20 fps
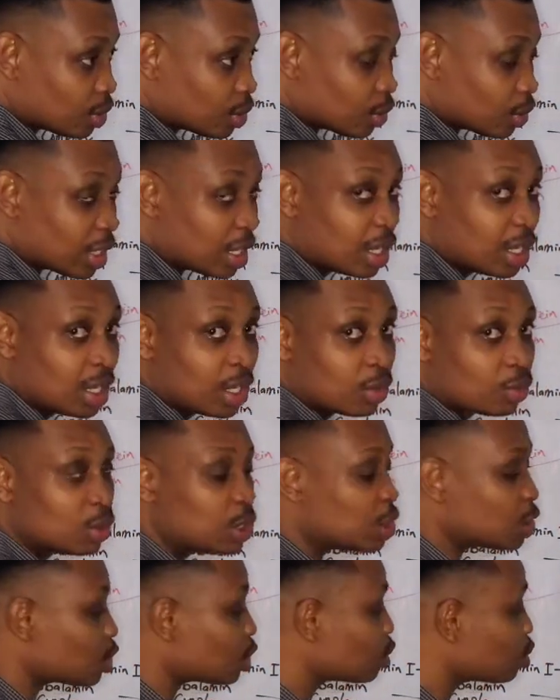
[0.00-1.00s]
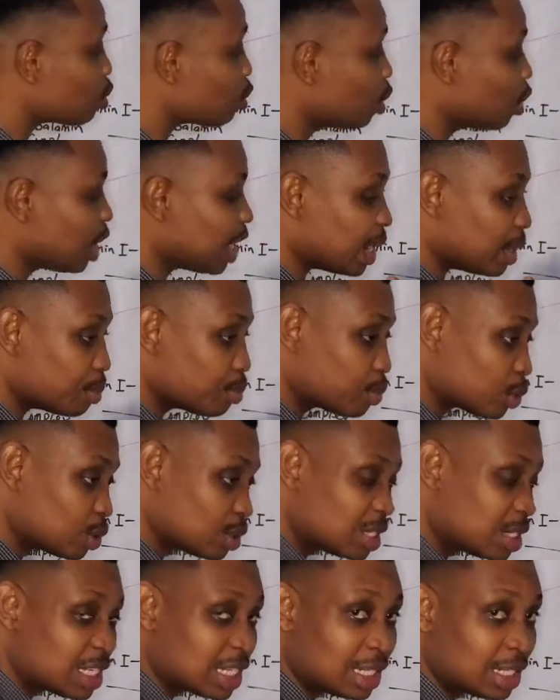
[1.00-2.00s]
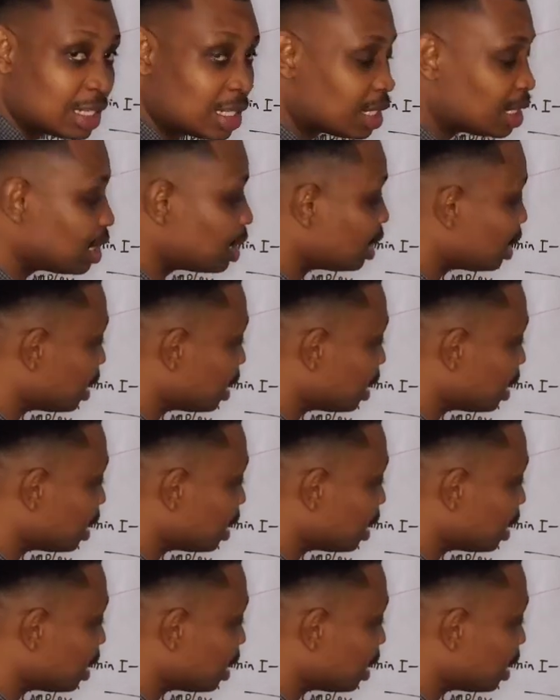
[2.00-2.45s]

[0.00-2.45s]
okay, which is also a protein